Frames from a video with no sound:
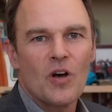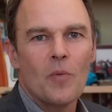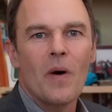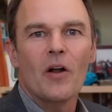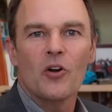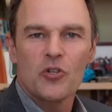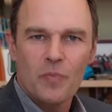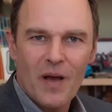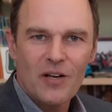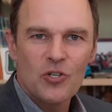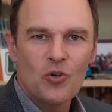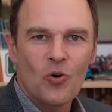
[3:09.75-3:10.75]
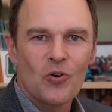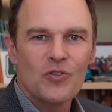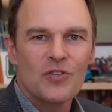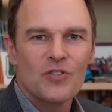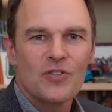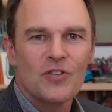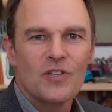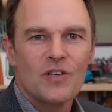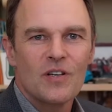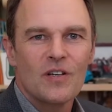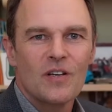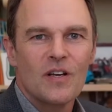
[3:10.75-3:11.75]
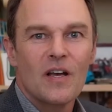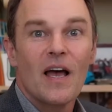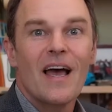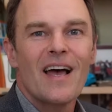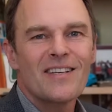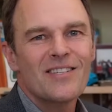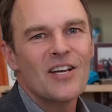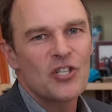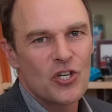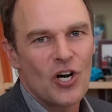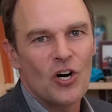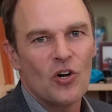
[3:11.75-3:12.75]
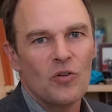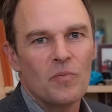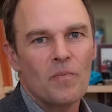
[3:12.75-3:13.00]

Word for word: about our Spanish courses, SHL,